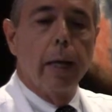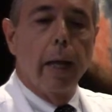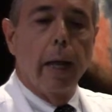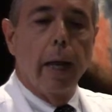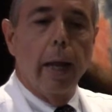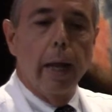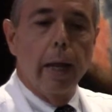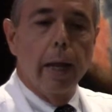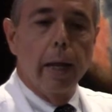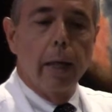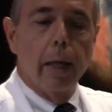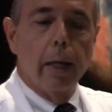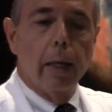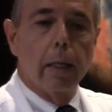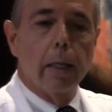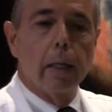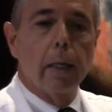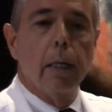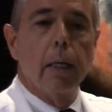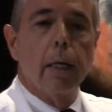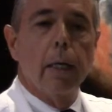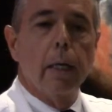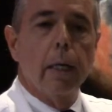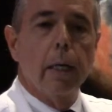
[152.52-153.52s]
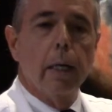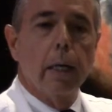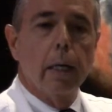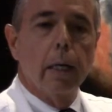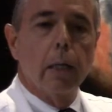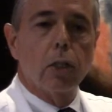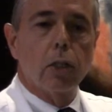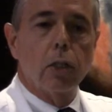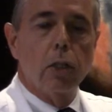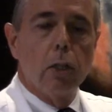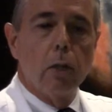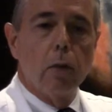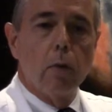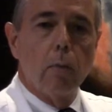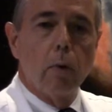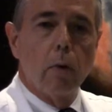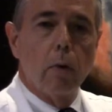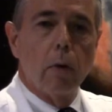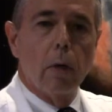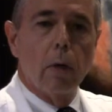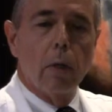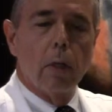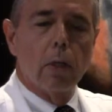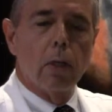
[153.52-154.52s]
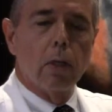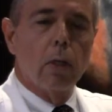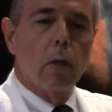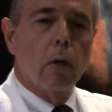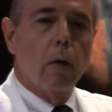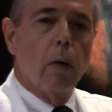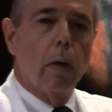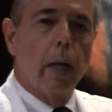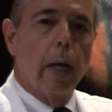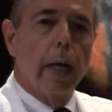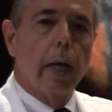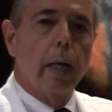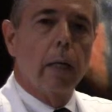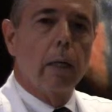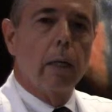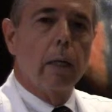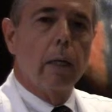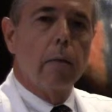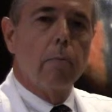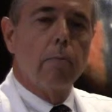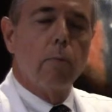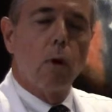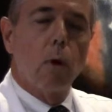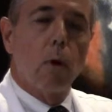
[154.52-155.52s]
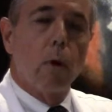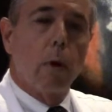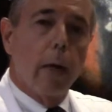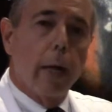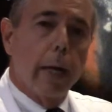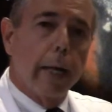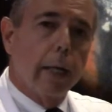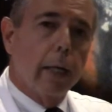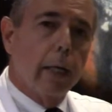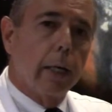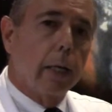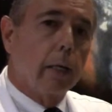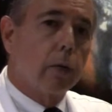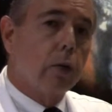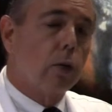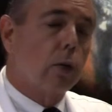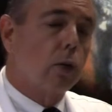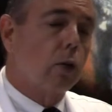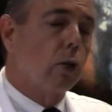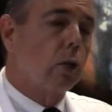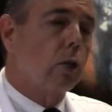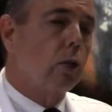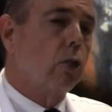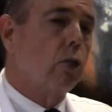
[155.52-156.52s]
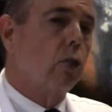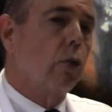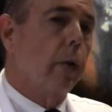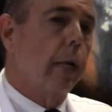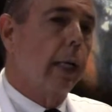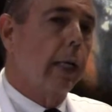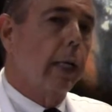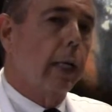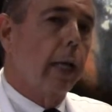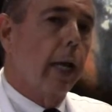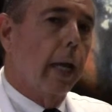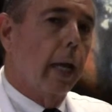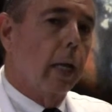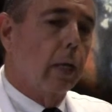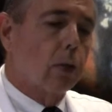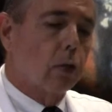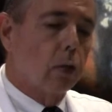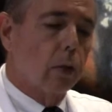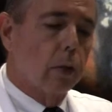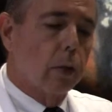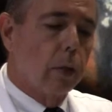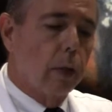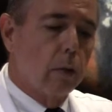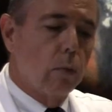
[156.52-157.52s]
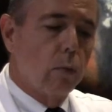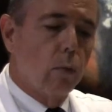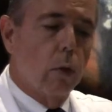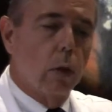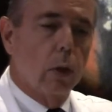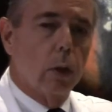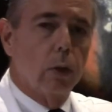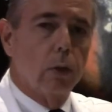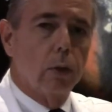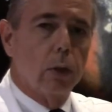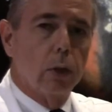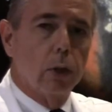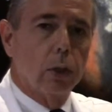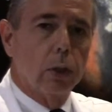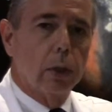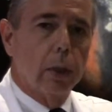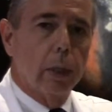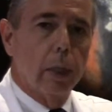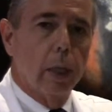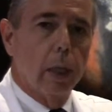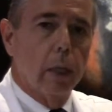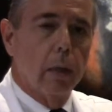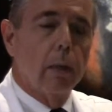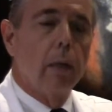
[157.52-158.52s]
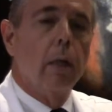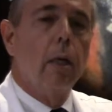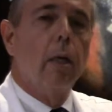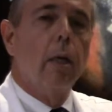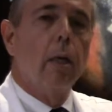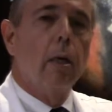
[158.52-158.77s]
and it's more likely it's turned into a cancer than one on your skin.